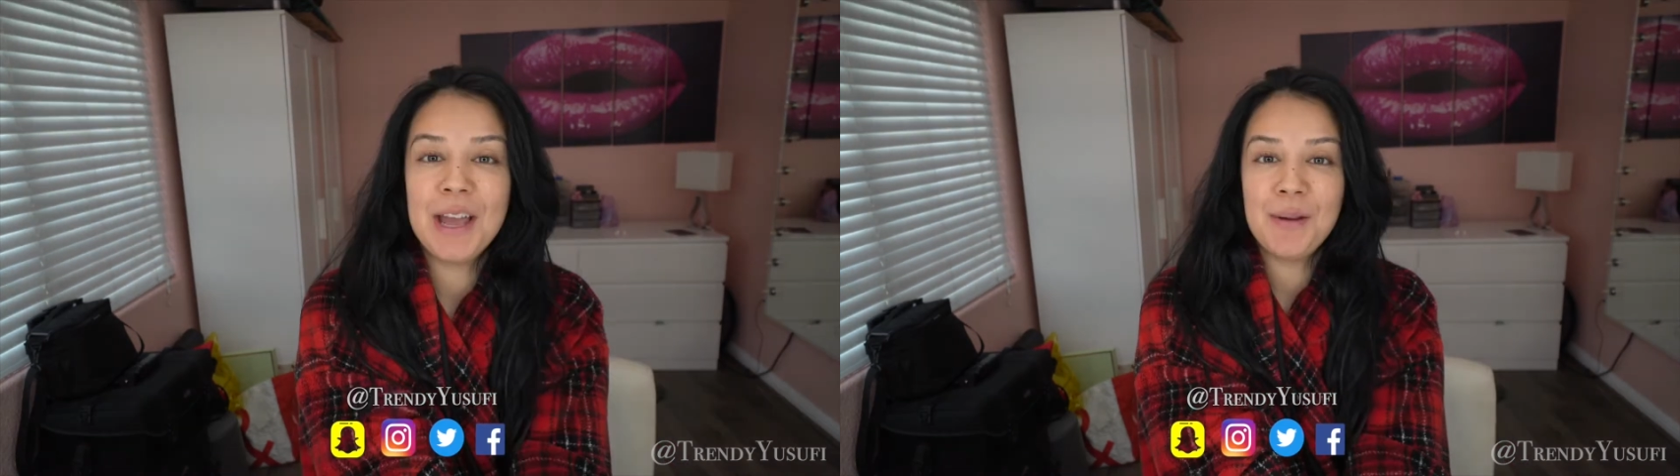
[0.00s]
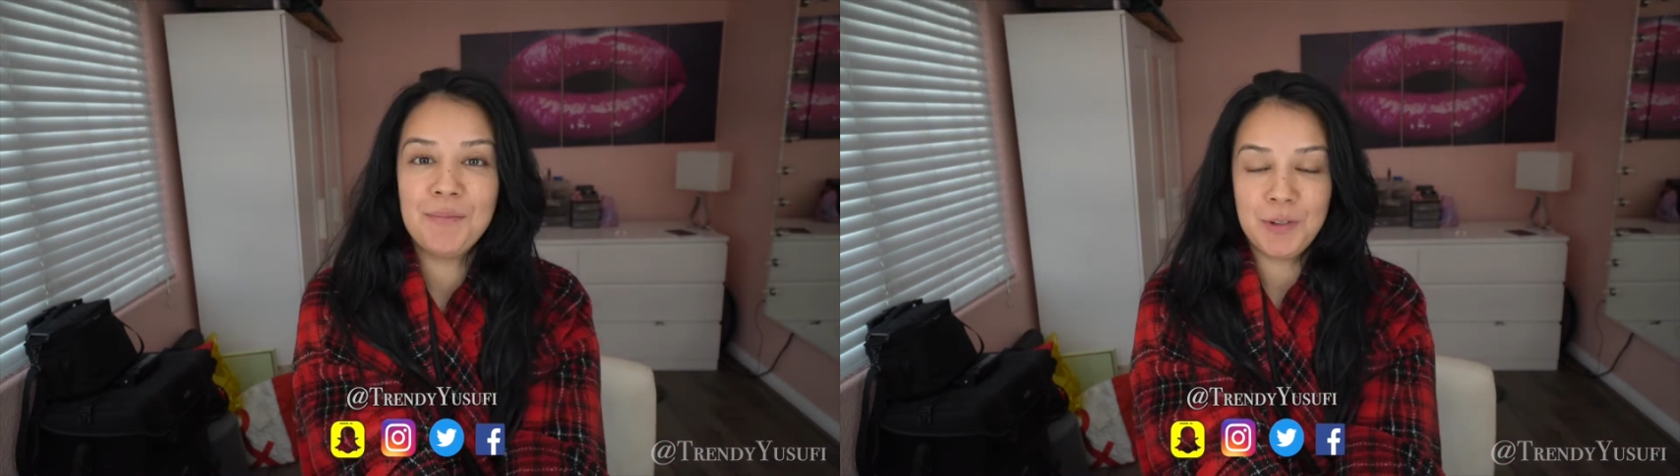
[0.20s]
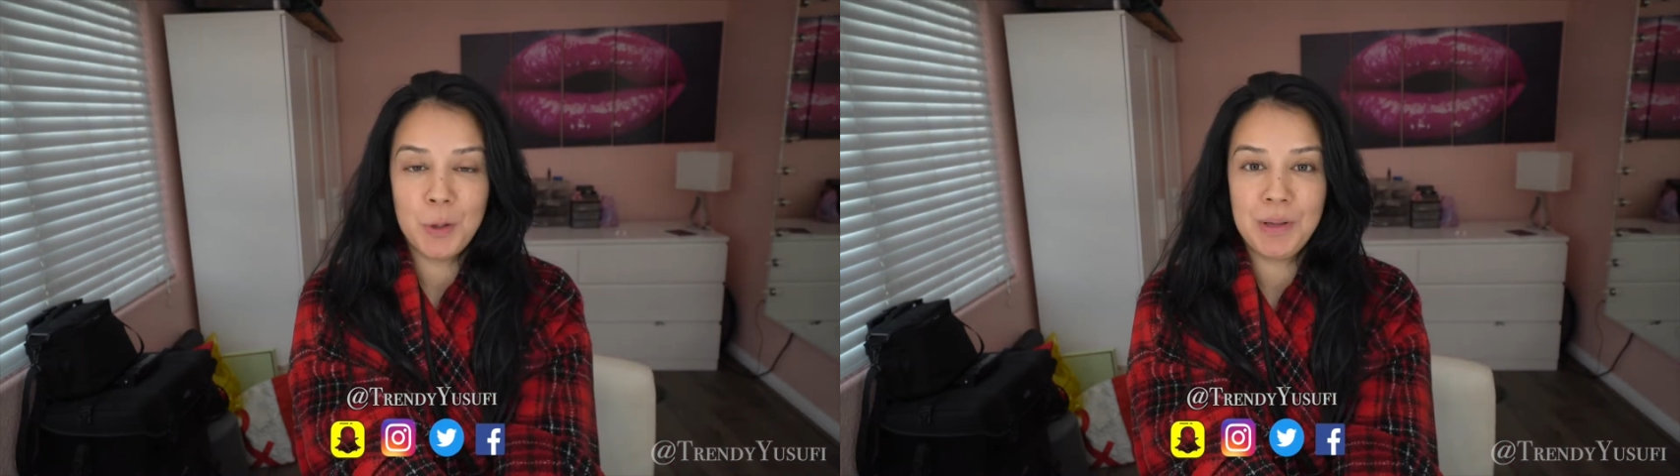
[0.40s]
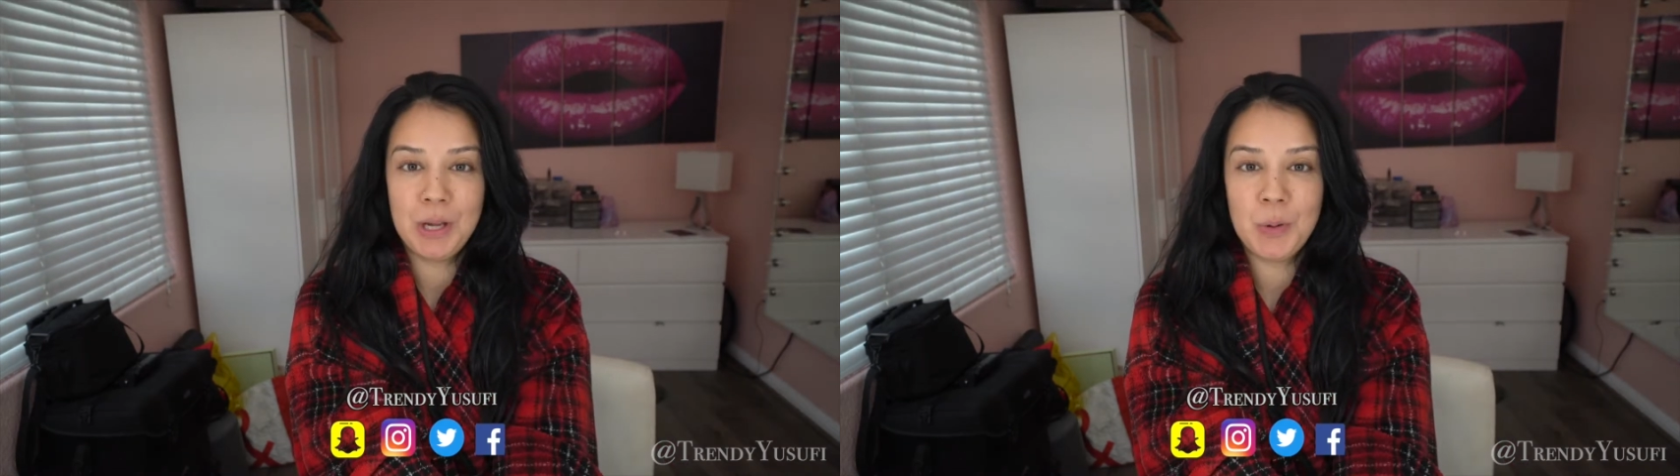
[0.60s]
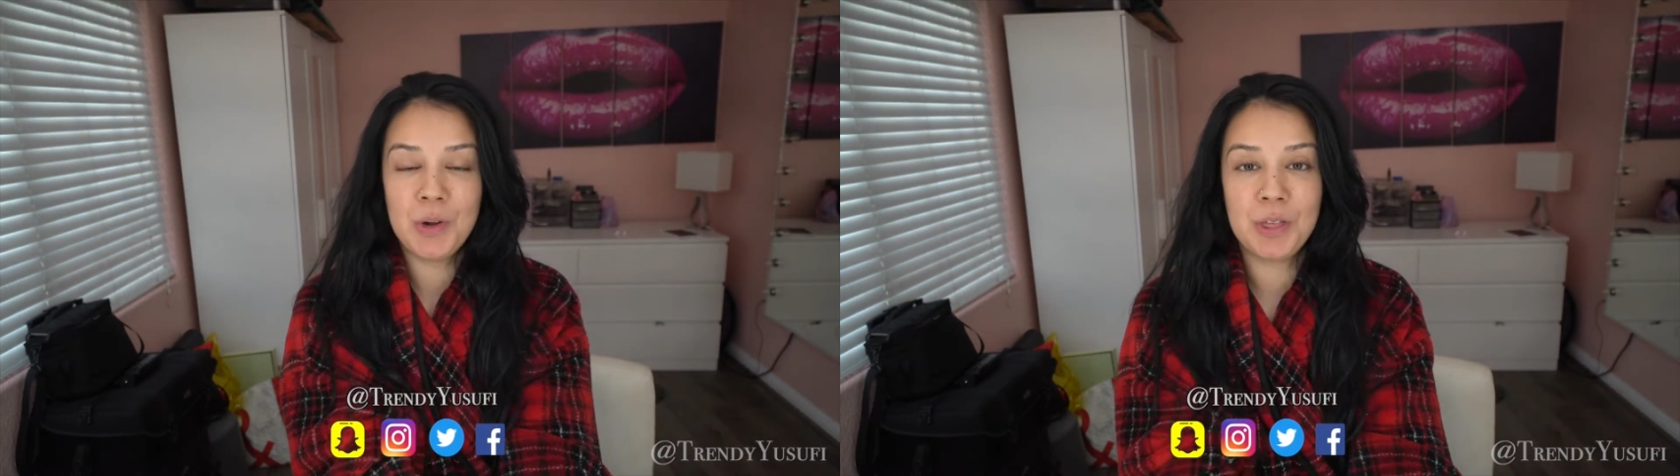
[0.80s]
I'm
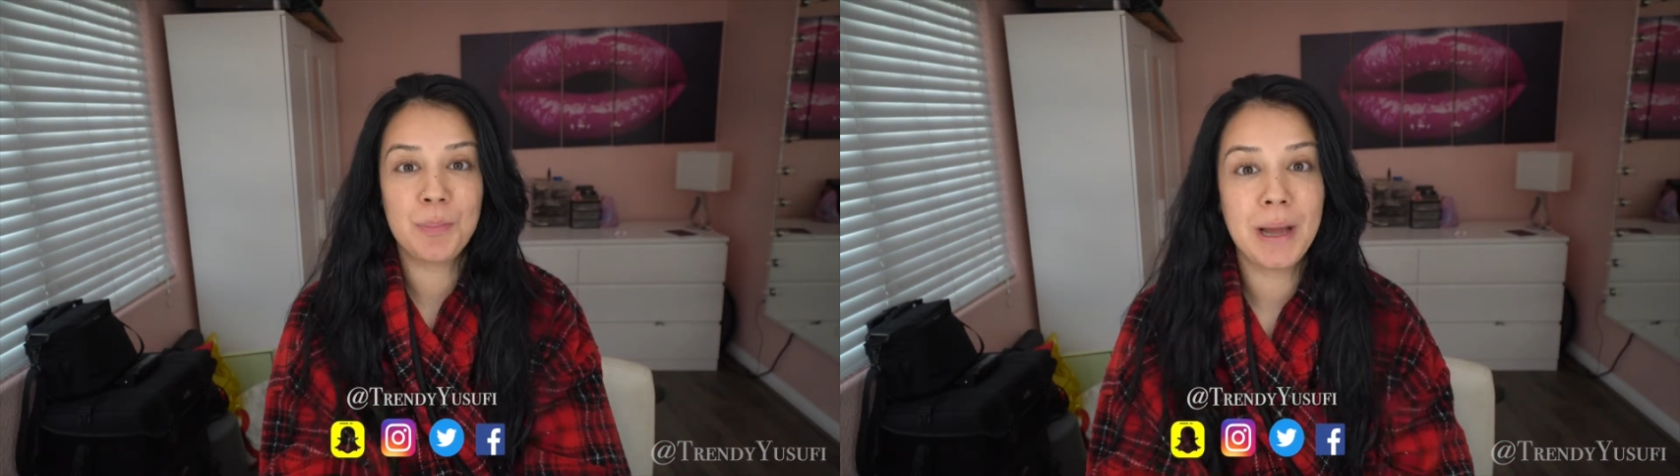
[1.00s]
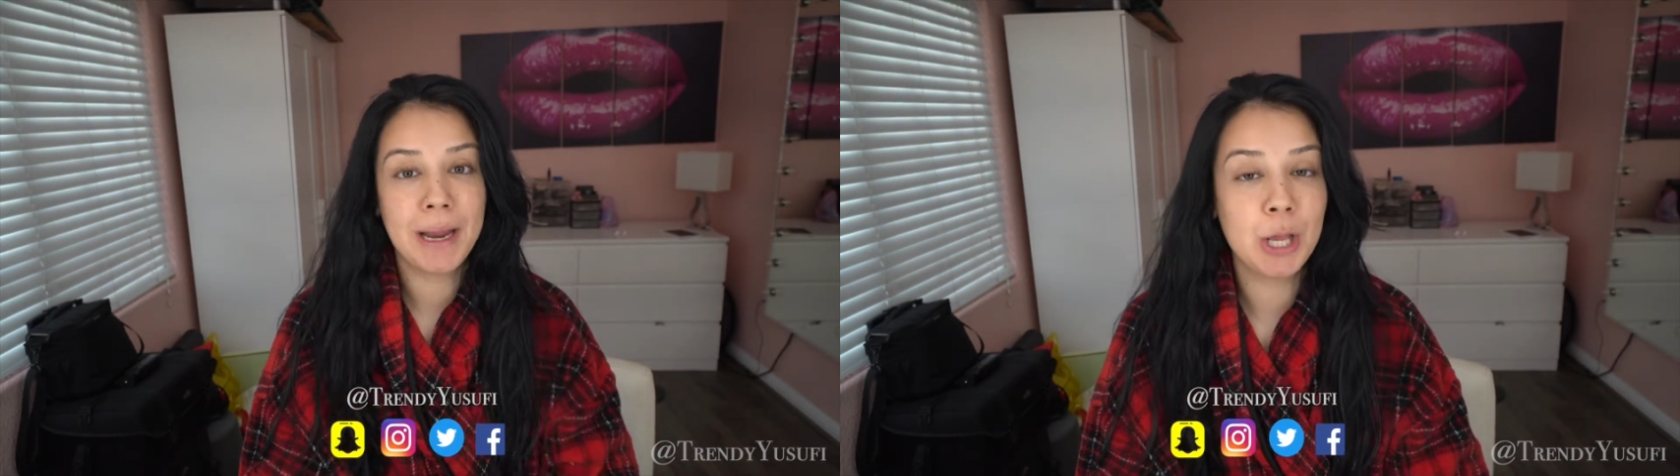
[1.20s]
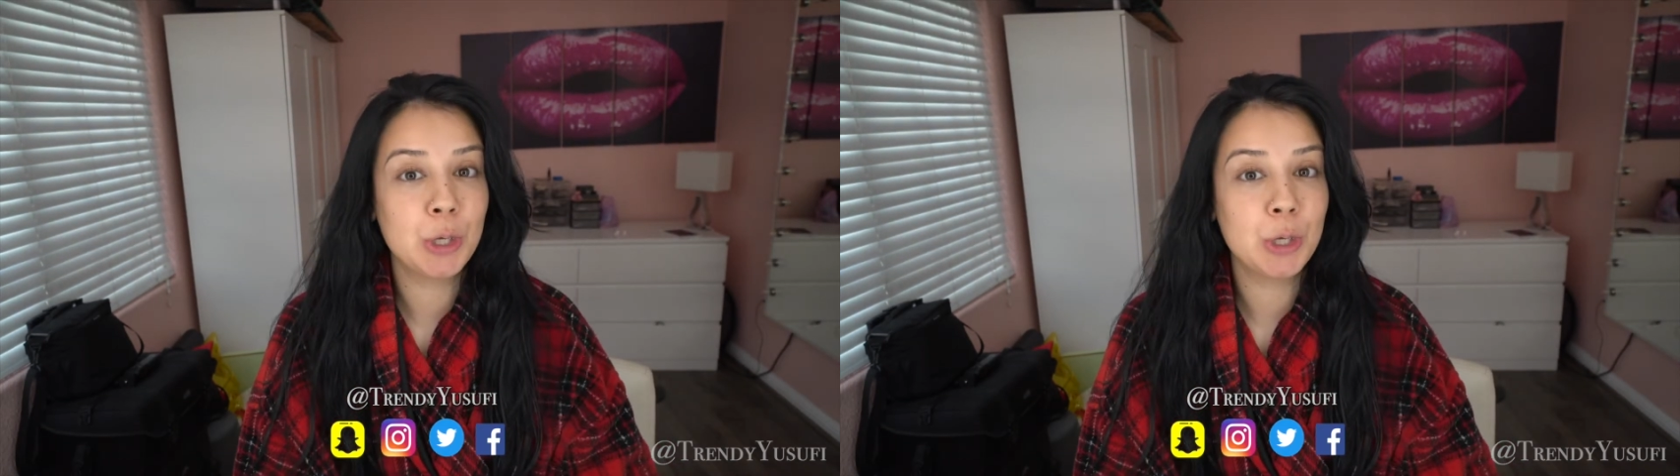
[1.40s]
filming with my